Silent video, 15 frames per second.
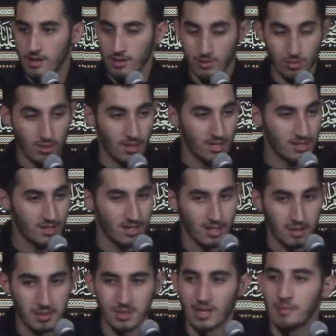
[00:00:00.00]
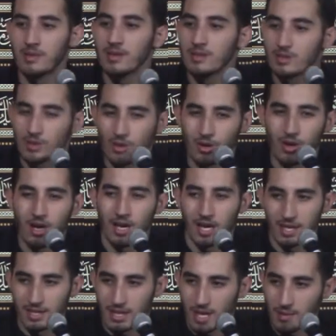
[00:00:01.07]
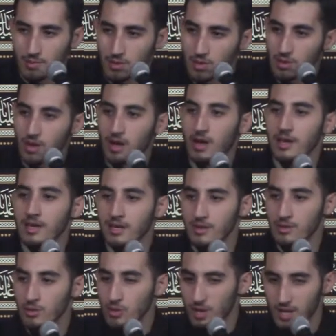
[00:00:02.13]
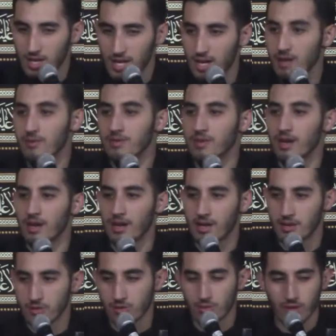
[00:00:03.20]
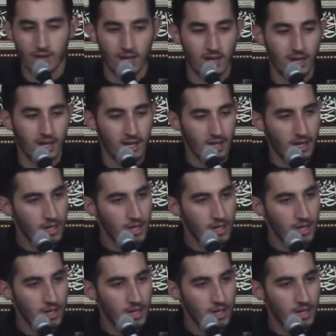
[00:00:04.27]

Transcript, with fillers: Rasulullah's telling him. And they begin to cry and they kept on crying and Ruhi lak al fida ya Rasulullah.